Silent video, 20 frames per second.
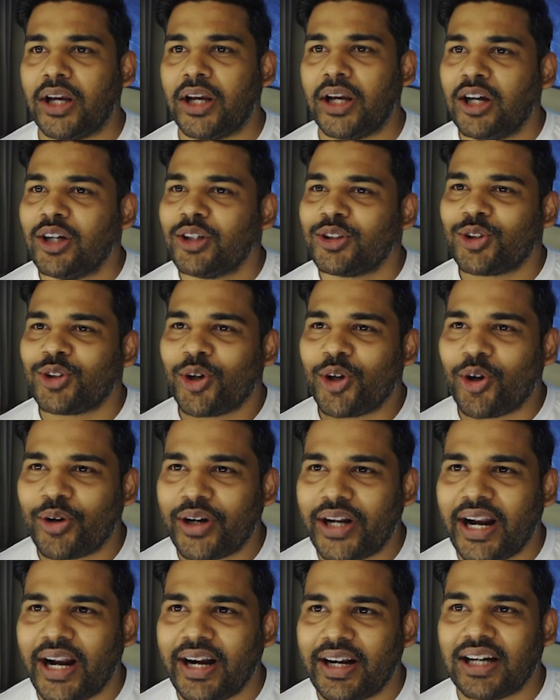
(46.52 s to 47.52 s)
So your
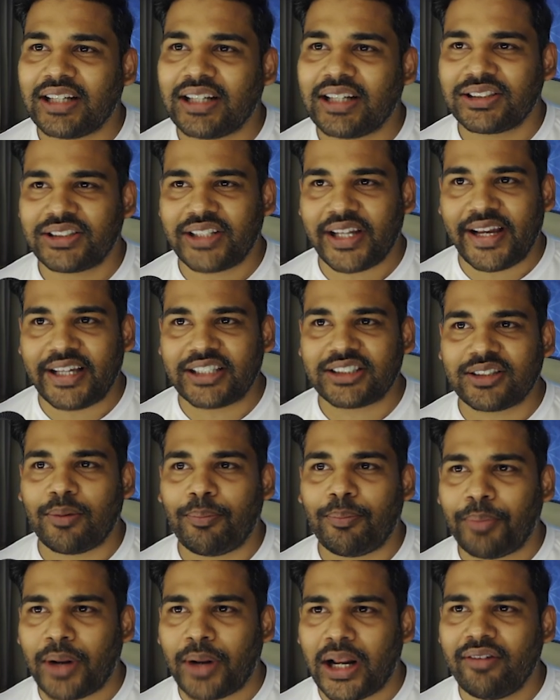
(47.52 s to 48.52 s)
data stays
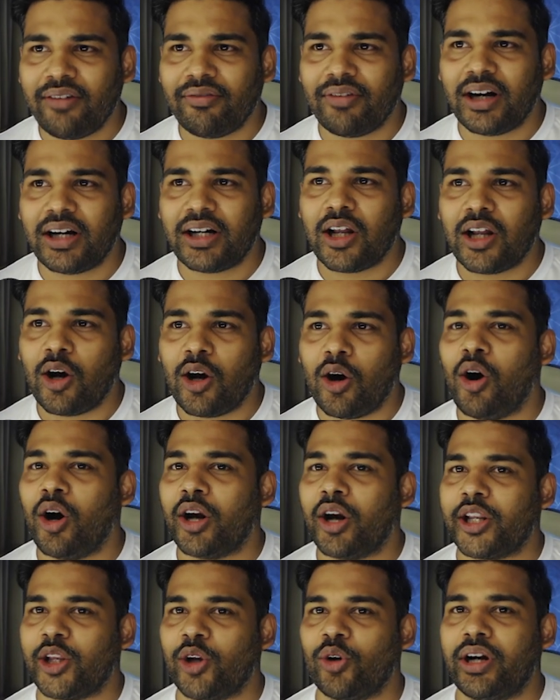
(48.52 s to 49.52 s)
private on
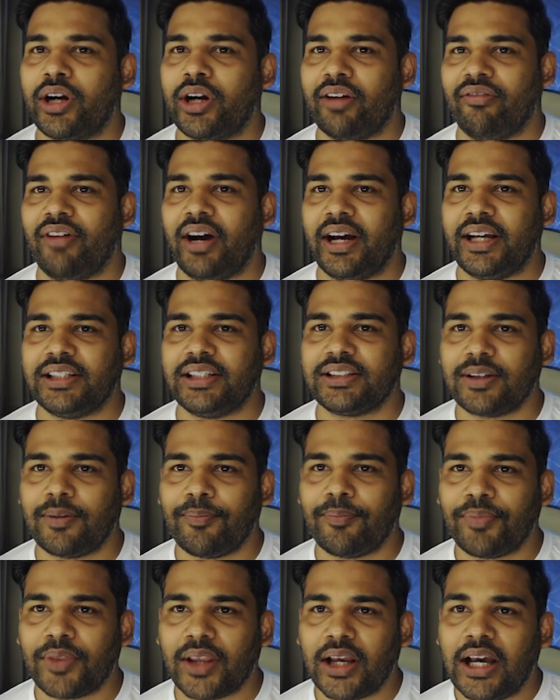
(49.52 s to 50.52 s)
your device.
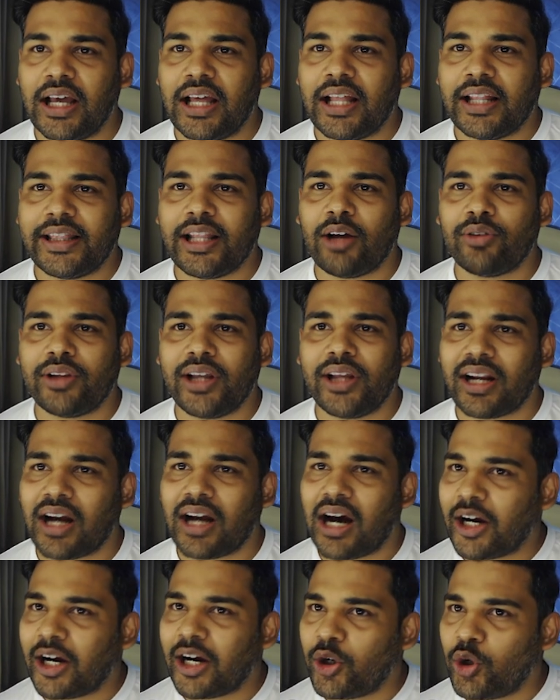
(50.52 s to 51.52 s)
Now there
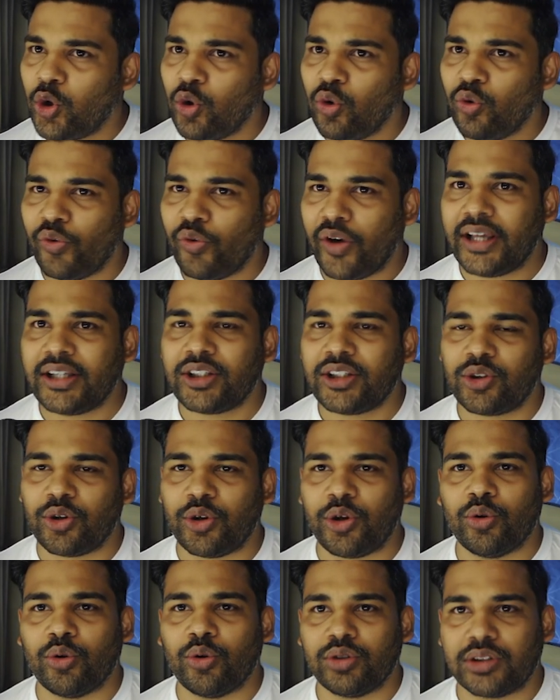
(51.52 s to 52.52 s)
are two ways to
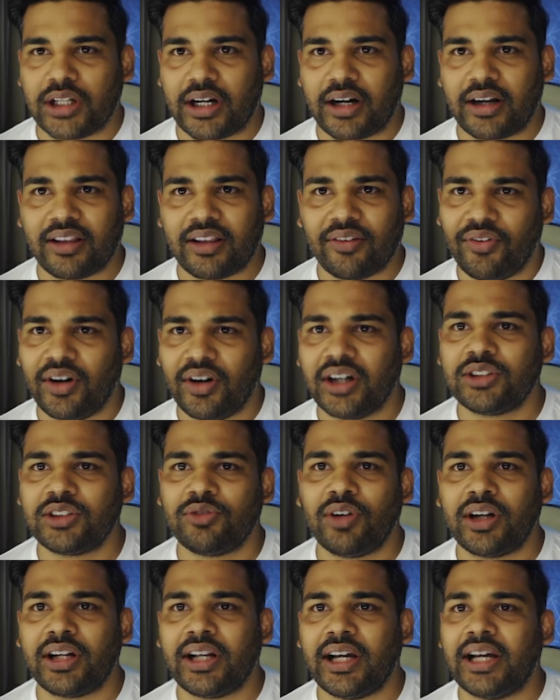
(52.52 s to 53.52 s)
use it. The first
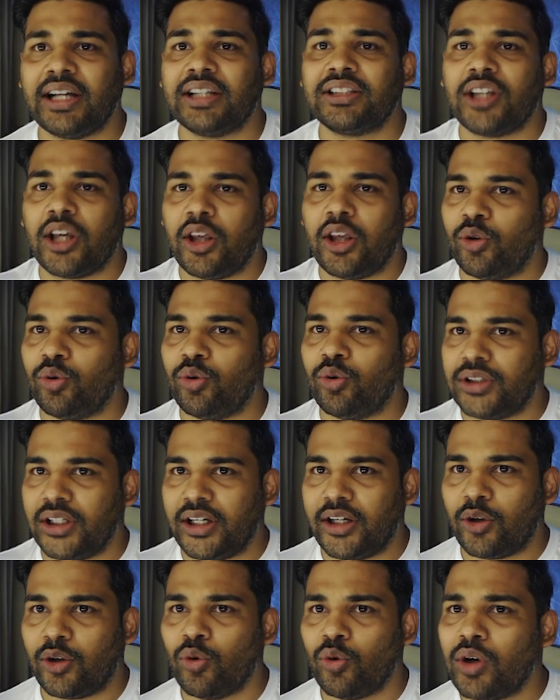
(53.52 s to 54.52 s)
one is using
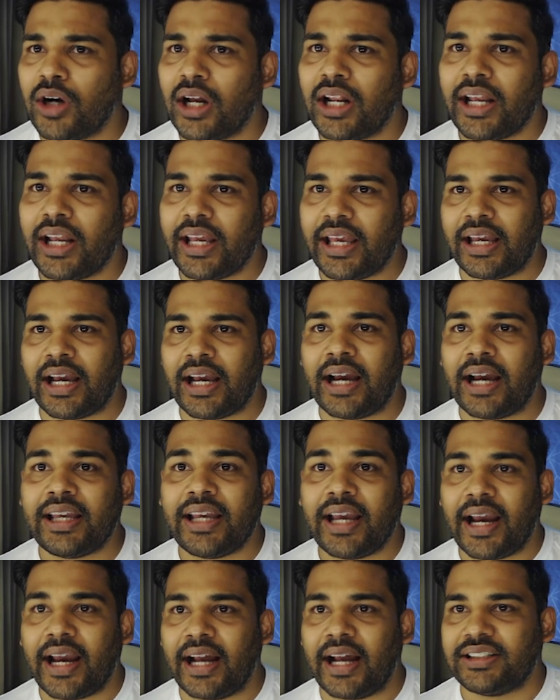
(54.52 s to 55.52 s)
Google A I
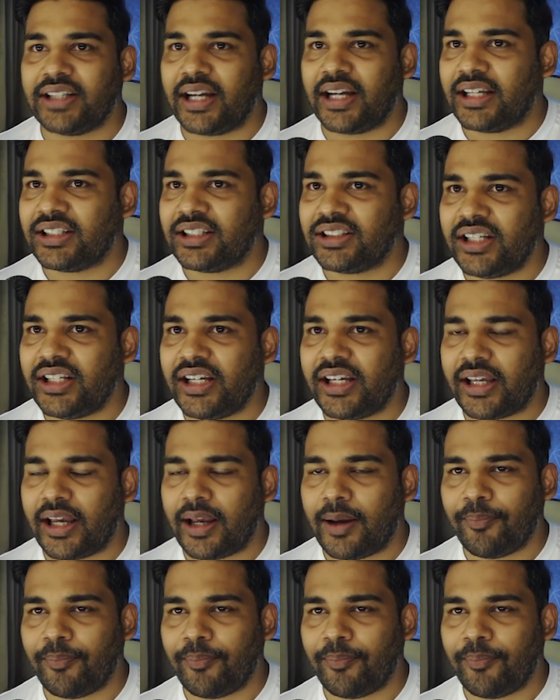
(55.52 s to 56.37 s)
Edge S D K.